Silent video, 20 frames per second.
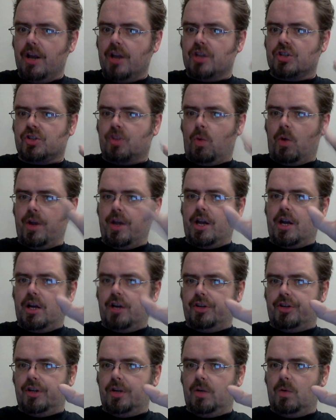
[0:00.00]
So what you
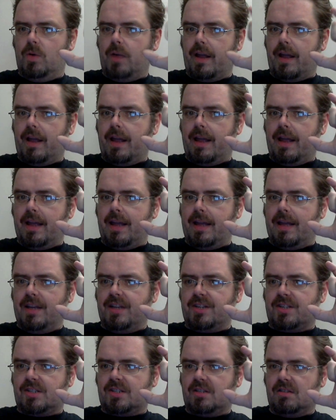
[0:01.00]
got to do
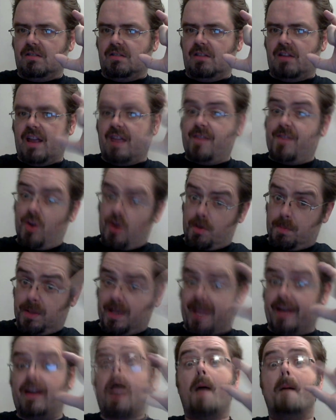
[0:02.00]
is, if you're a
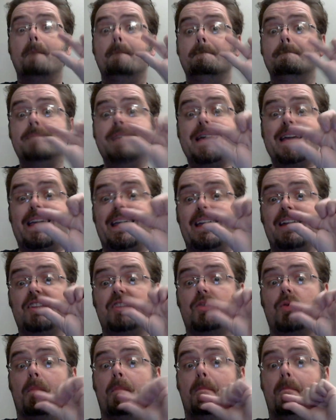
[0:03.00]
plant, make it
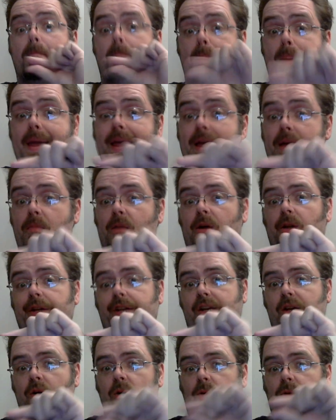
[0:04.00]
into a bigger
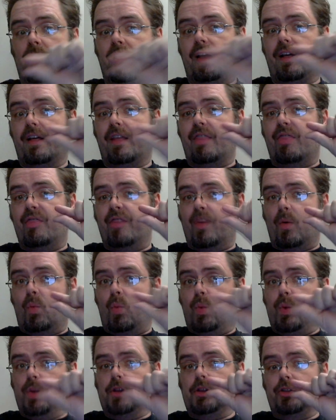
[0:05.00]
molecule that
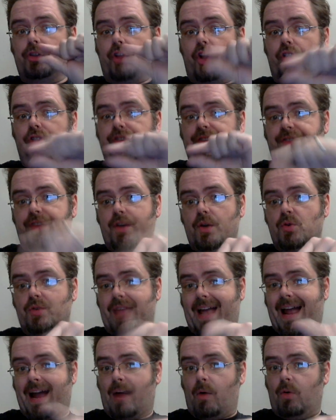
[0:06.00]
will not diffuse
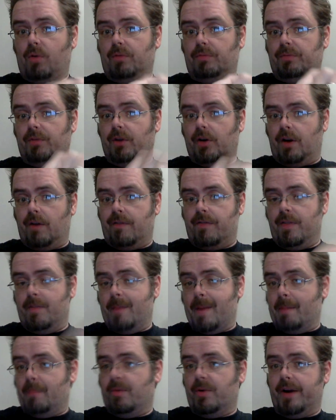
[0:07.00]
out of the
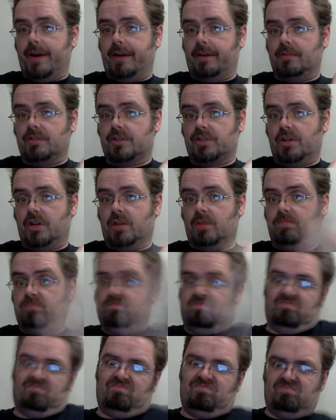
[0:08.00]
membrane. So,
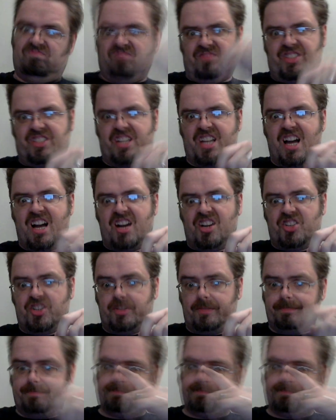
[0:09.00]
starch.